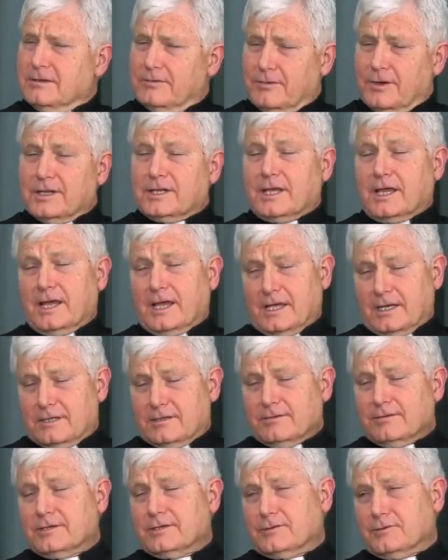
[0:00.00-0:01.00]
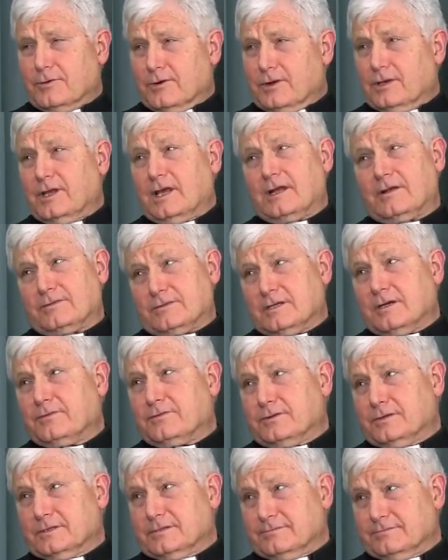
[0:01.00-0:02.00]
they had to endure a lot of
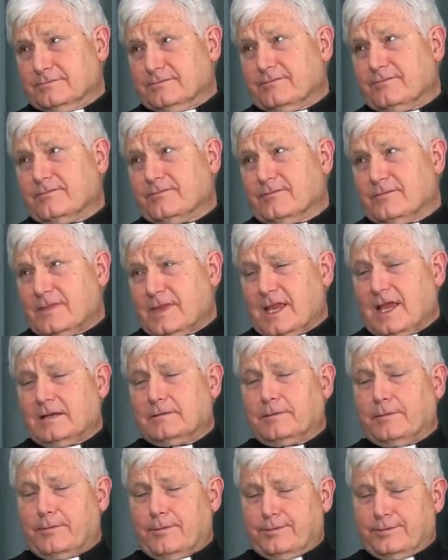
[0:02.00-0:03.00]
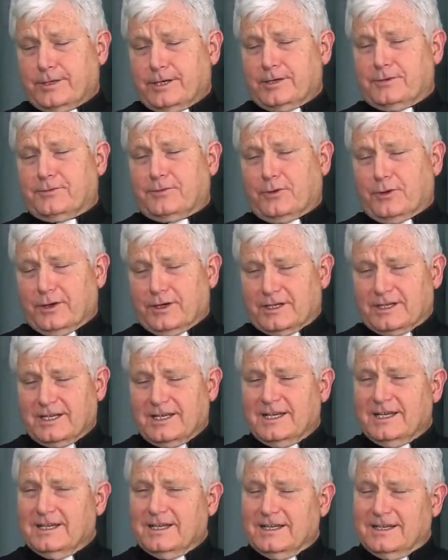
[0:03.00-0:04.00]
suffering. They had to be prepared for it.
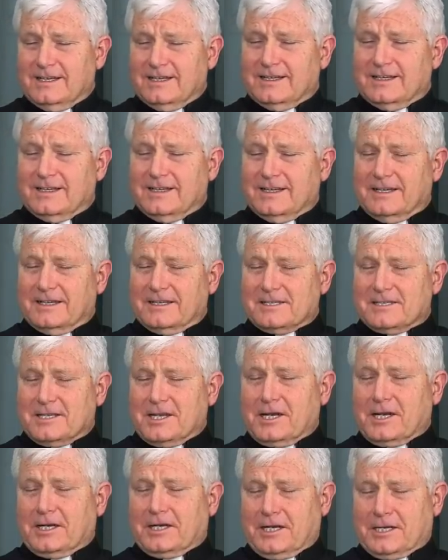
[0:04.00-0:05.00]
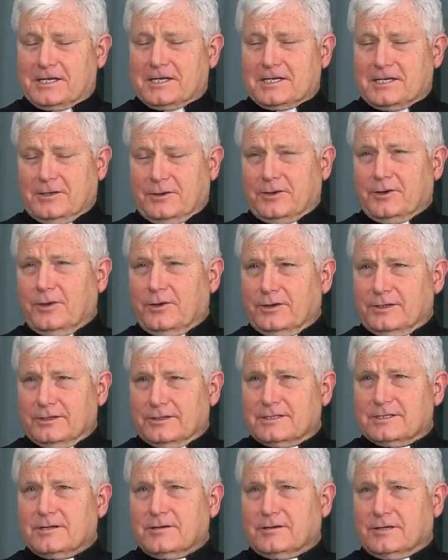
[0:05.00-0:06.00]
And St. Ignatius
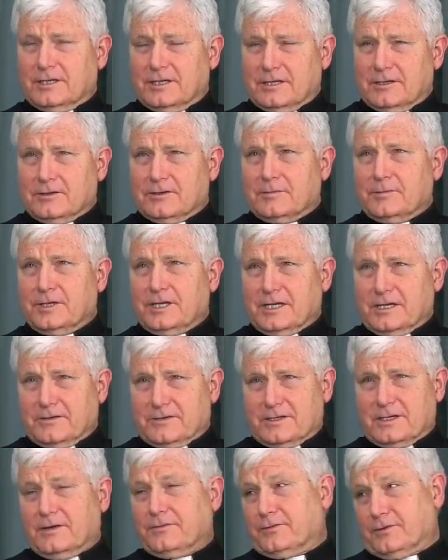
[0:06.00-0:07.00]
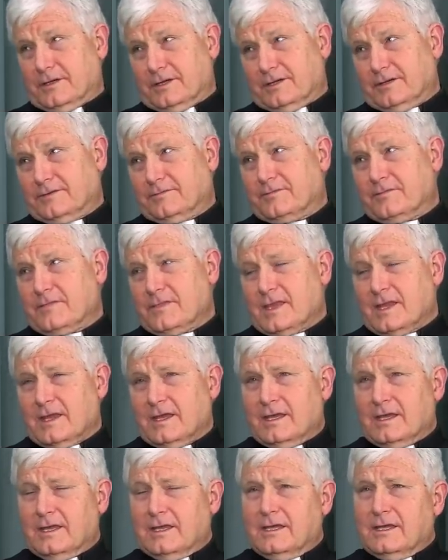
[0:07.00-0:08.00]
Loyola certainly knew the meaning of suffering.
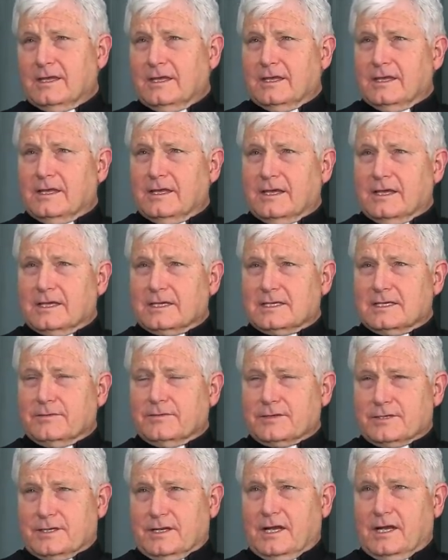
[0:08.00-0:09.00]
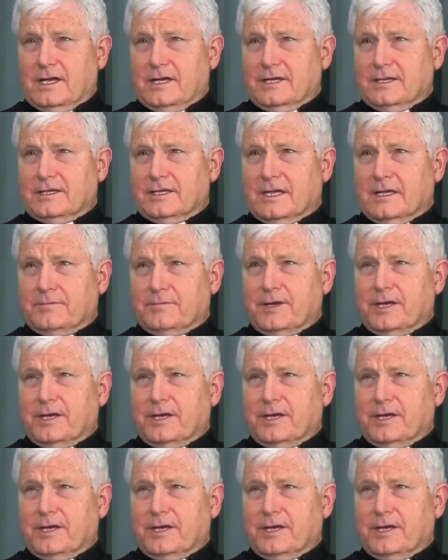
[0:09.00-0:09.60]
As he was lying in that